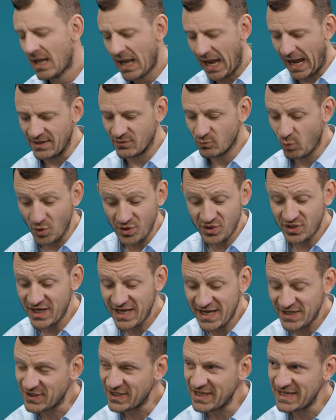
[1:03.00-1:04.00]
And what does
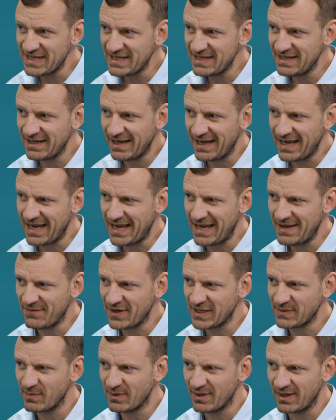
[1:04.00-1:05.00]
EST
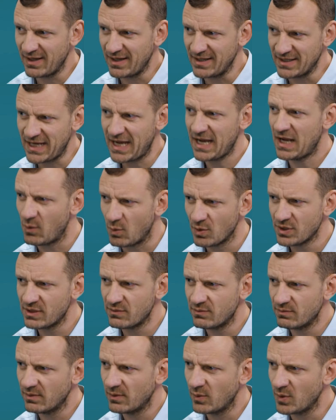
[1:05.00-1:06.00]
investment entail? What's
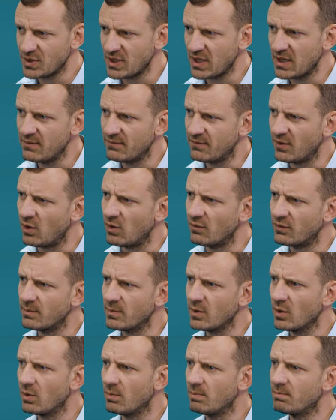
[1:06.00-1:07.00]
it involve from your